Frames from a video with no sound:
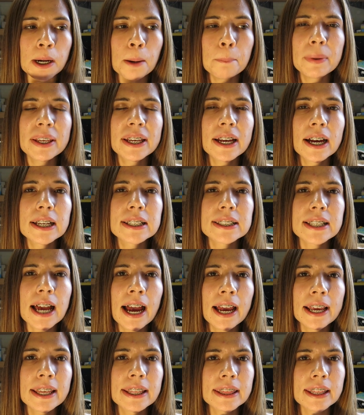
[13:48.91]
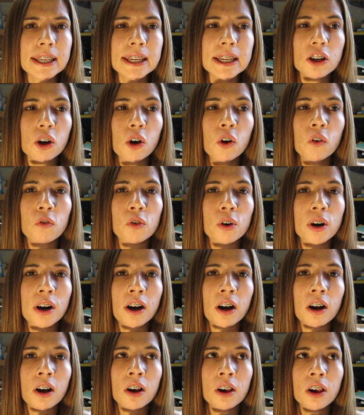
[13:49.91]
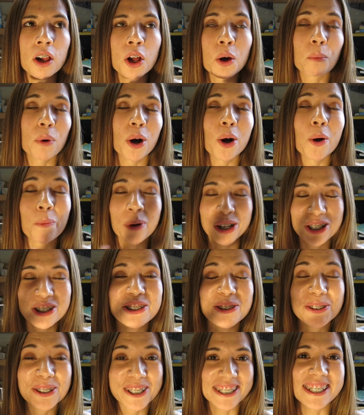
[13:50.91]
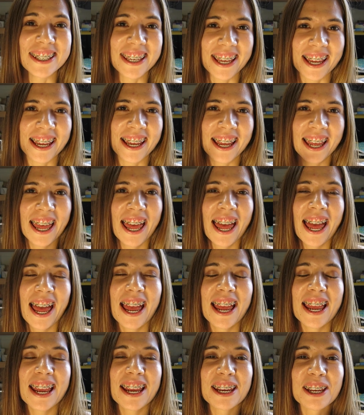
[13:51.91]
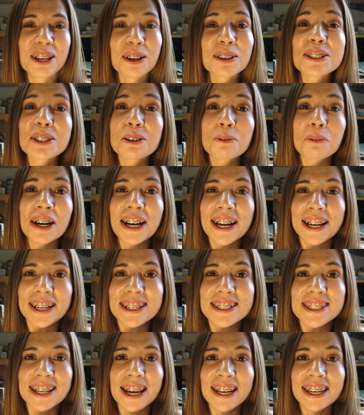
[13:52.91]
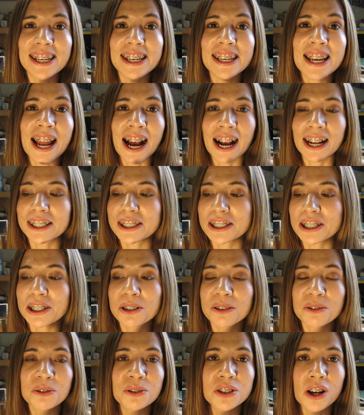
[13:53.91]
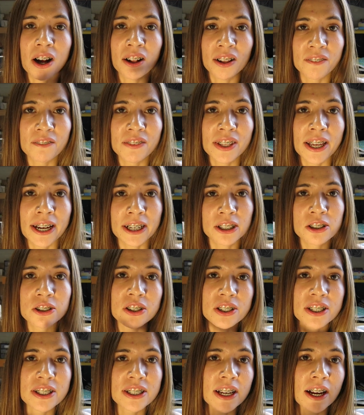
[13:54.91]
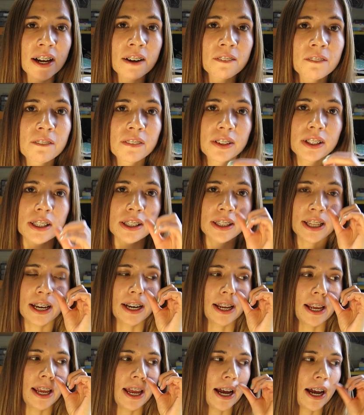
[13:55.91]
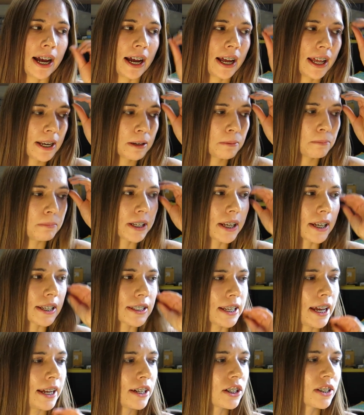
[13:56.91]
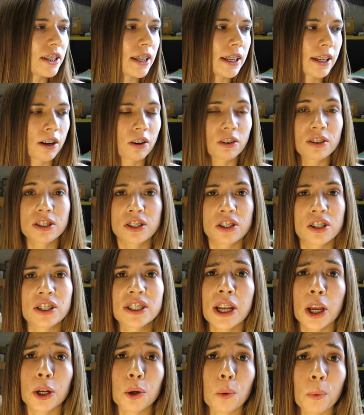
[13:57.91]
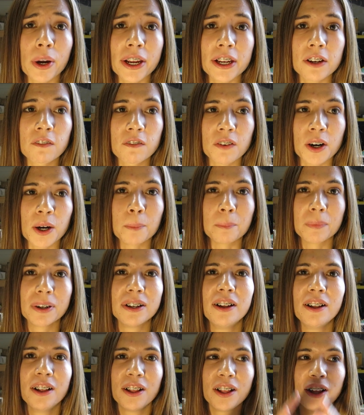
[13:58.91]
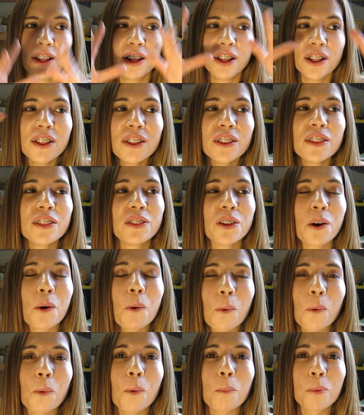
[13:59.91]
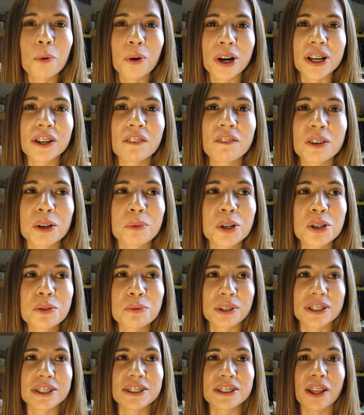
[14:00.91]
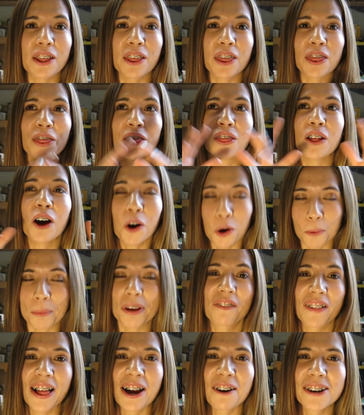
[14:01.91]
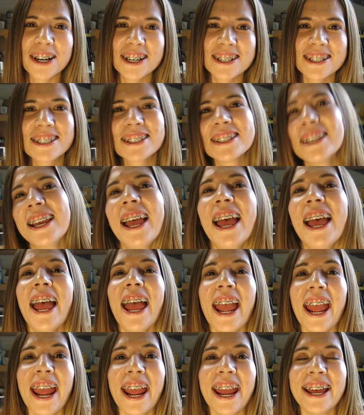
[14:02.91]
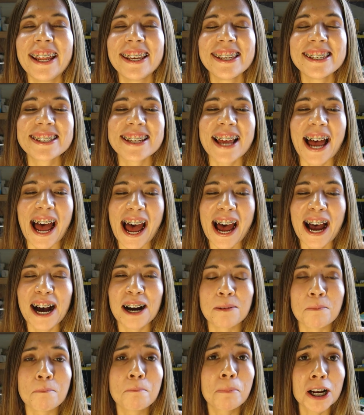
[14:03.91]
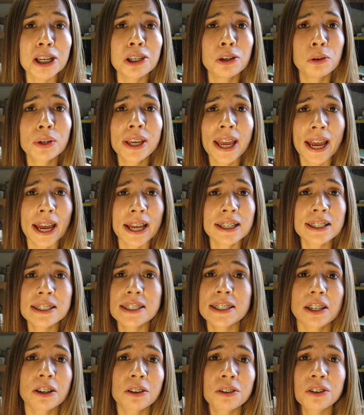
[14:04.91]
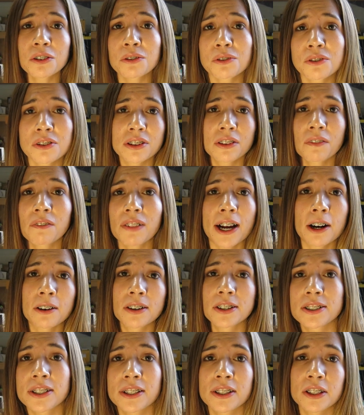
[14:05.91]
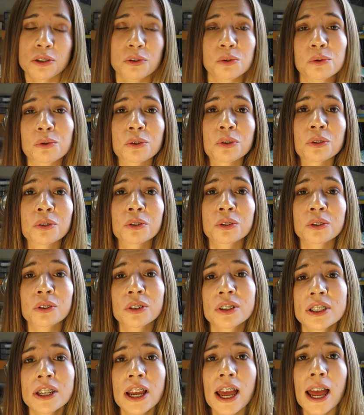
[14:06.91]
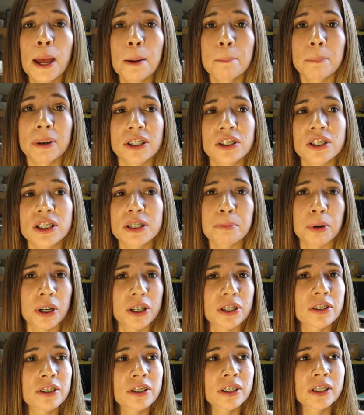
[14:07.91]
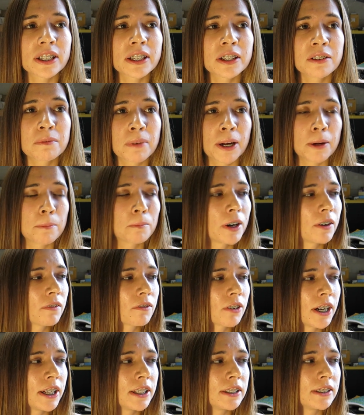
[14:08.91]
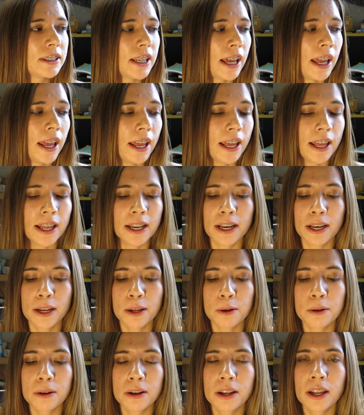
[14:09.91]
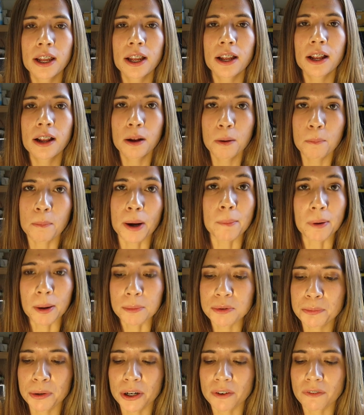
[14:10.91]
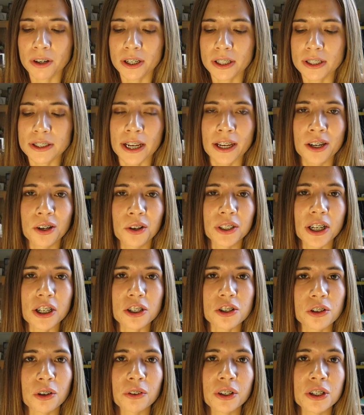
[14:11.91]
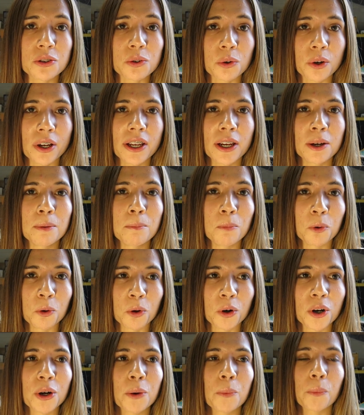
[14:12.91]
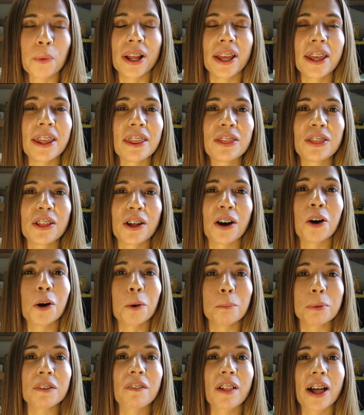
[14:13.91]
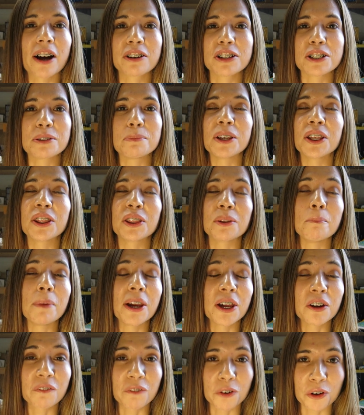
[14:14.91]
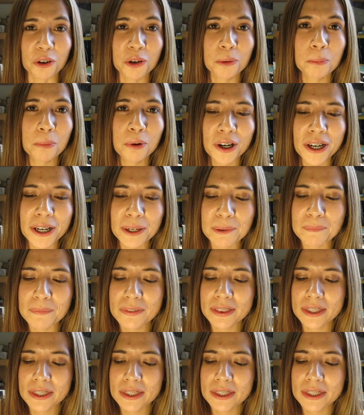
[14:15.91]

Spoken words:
because I think overall, well, once you see it, you'll see why I decided not to use all of the extra stuff that I had, because I just think it'll just take away from the whole point of it, which was the Jhooopppeee flowers. And but you can still use the flowers and the jewels, but it's just personally my preference and my mom's preference. I know that she'll enjoy it more with the Jhooopppeee flowers being the main focal point.